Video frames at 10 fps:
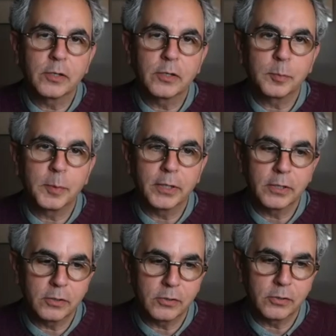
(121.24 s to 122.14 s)
his
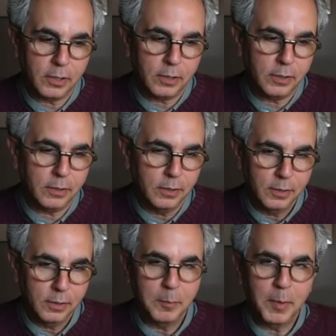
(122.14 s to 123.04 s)
experiences there and
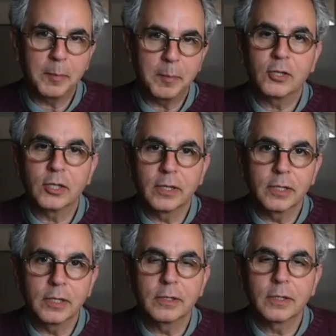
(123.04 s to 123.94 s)
may mention
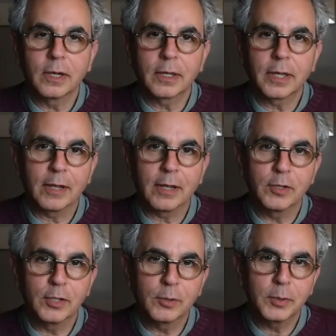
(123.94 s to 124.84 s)
the uh, cat
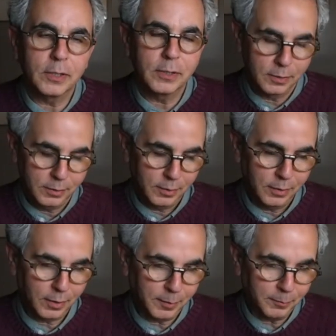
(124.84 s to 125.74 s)
video he
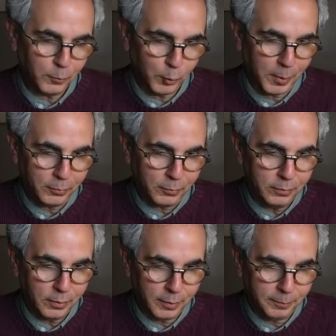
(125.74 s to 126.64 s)
um, wrote about
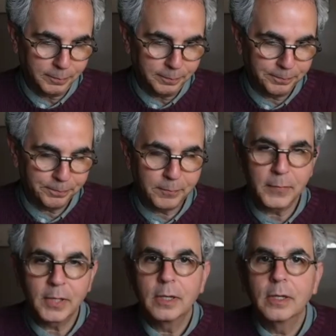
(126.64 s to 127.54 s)
um,
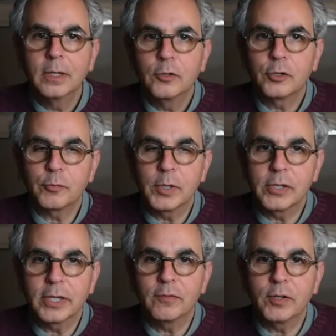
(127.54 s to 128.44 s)
just
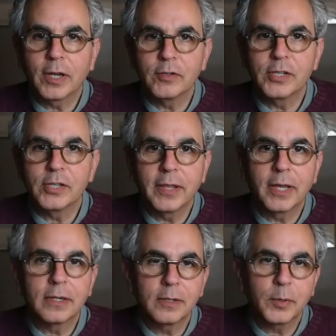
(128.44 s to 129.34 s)
recently. If you haven't seen
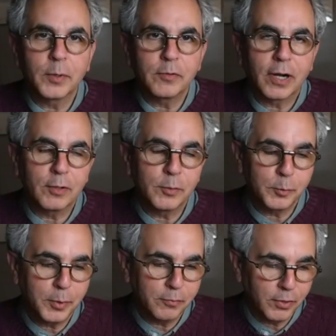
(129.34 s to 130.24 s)
that, it went viral. It was
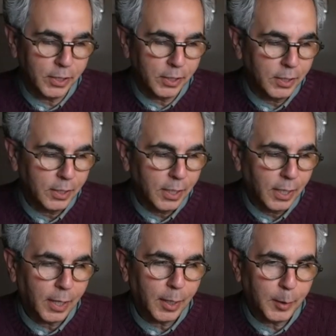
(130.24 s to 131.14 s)
pretty funny.
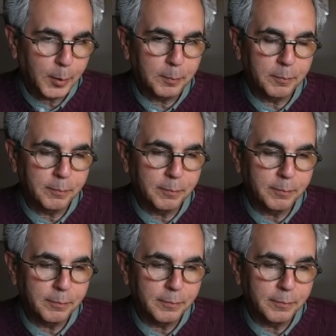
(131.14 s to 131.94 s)
Um,